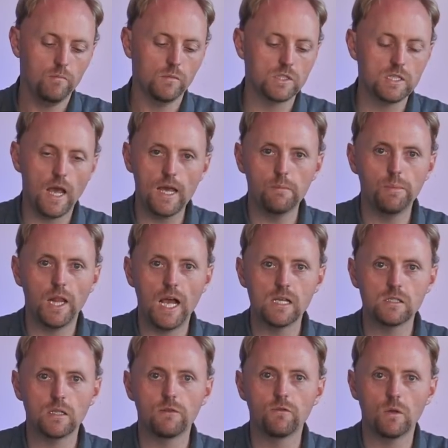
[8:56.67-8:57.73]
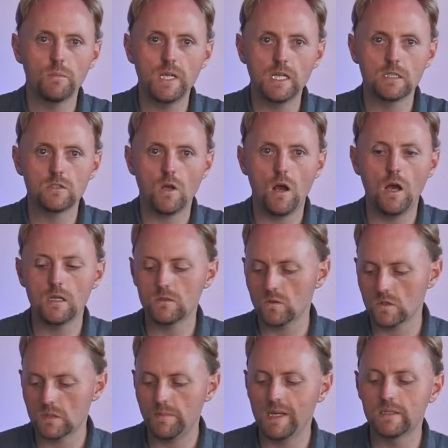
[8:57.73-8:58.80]
side plastic from the exhaust
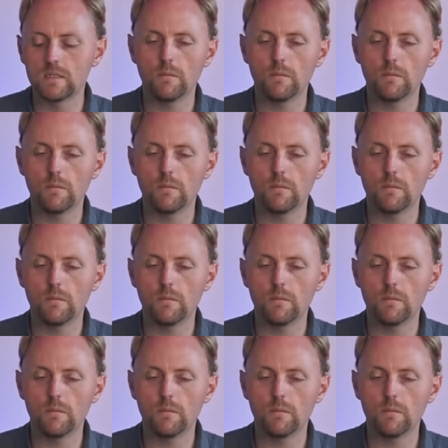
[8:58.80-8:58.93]
or space